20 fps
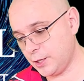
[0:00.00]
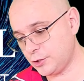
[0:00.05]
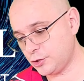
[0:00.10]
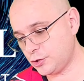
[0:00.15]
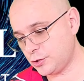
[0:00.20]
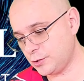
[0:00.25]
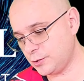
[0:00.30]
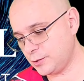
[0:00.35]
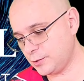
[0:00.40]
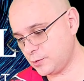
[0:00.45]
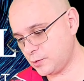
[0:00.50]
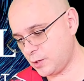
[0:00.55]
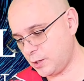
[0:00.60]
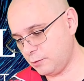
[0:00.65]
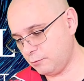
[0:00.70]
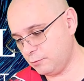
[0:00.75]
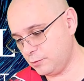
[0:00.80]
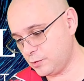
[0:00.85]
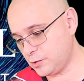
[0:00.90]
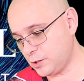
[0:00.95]
etched into
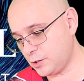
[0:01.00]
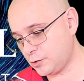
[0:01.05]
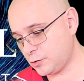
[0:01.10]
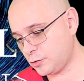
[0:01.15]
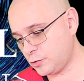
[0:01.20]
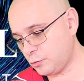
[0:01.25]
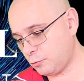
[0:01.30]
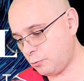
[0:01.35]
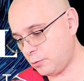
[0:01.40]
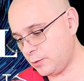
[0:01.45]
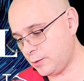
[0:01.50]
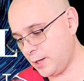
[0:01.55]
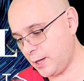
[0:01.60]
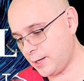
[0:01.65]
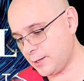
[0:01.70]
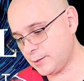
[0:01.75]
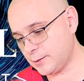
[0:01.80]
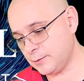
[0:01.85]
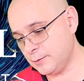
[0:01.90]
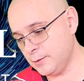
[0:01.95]
silence, a story
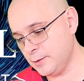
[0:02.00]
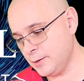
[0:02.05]
that,